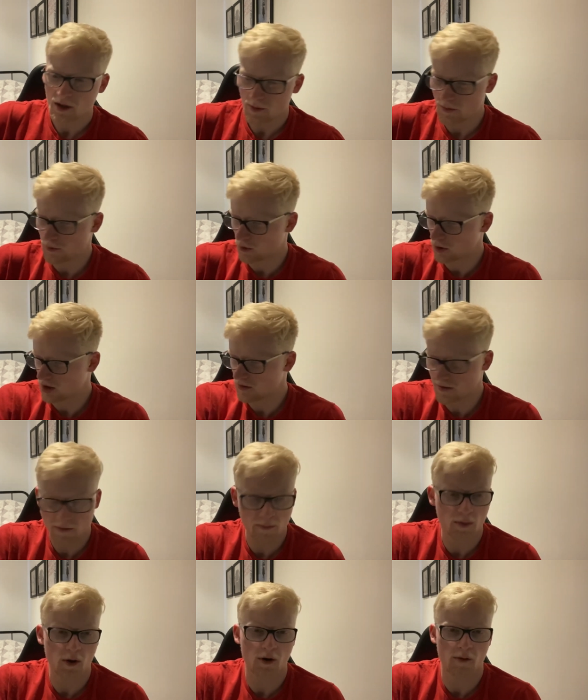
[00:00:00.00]
before they've
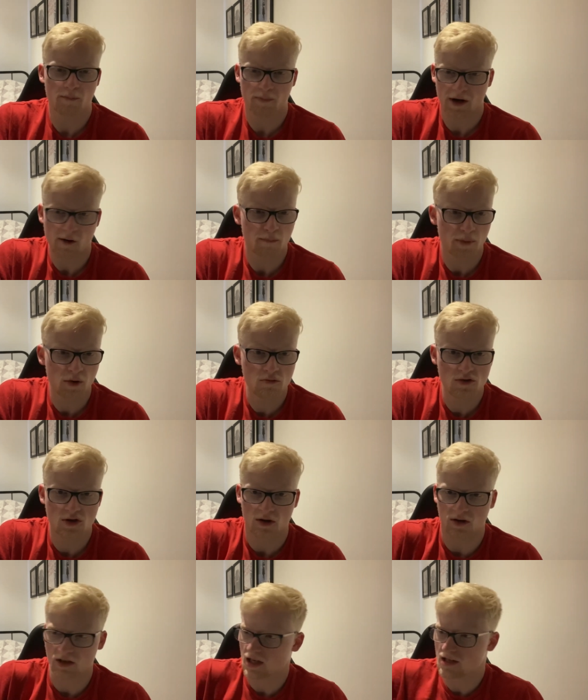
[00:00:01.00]
even put a pair of boots
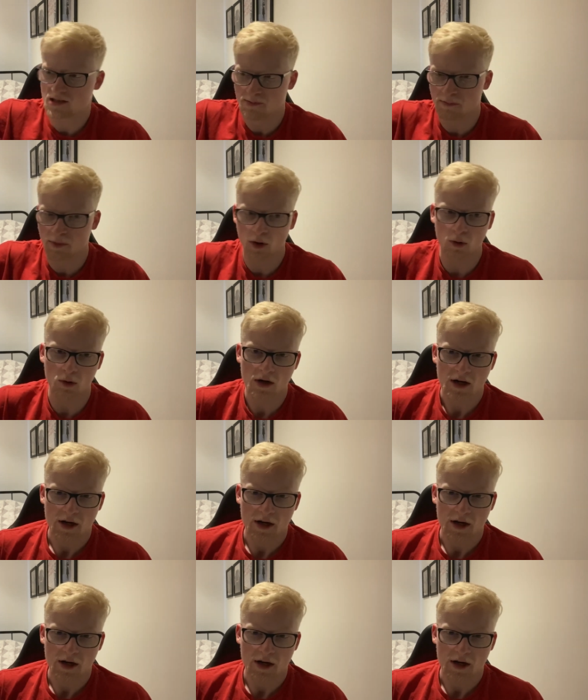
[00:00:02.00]
on and kicked a ball,